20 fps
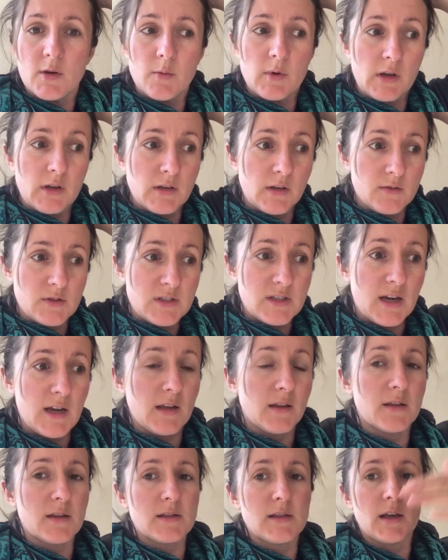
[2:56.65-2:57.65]
we're going to have to
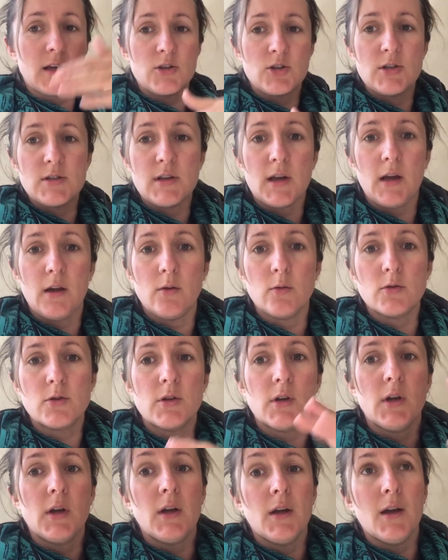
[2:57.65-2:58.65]
take the sashes out
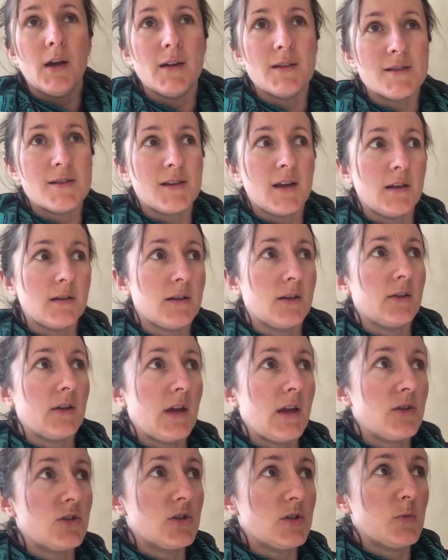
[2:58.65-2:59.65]
and sand down the
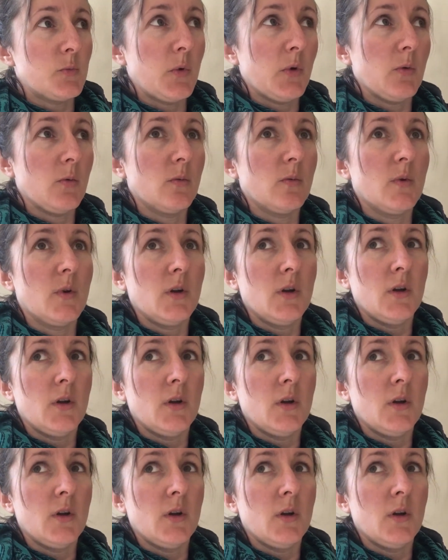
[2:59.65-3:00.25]
edges, but